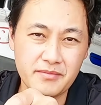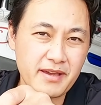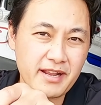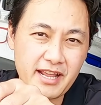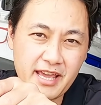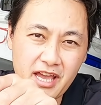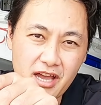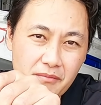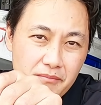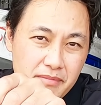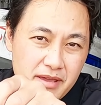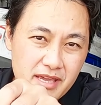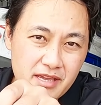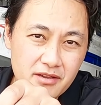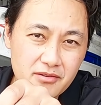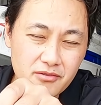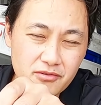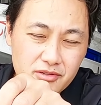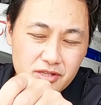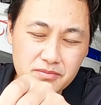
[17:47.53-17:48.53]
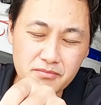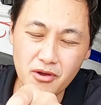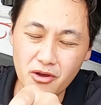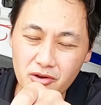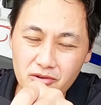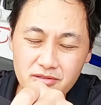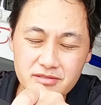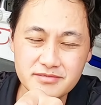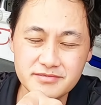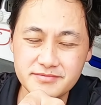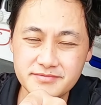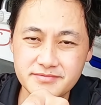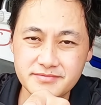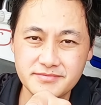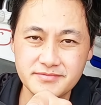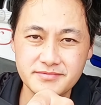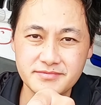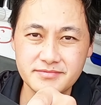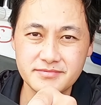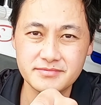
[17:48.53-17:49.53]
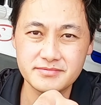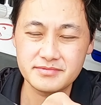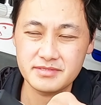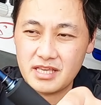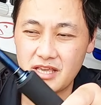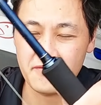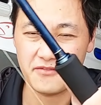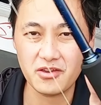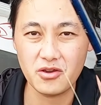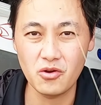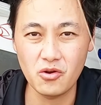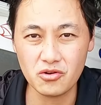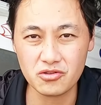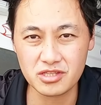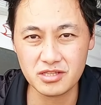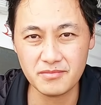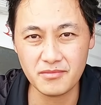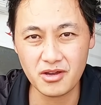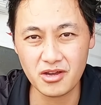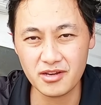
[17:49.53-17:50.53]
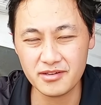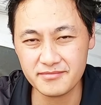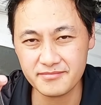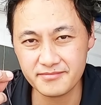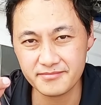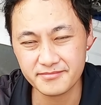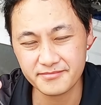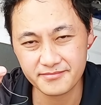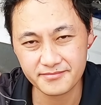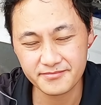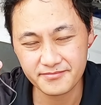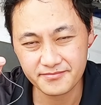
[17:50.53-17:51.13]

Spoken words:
no matter how big or small, if you hook them on,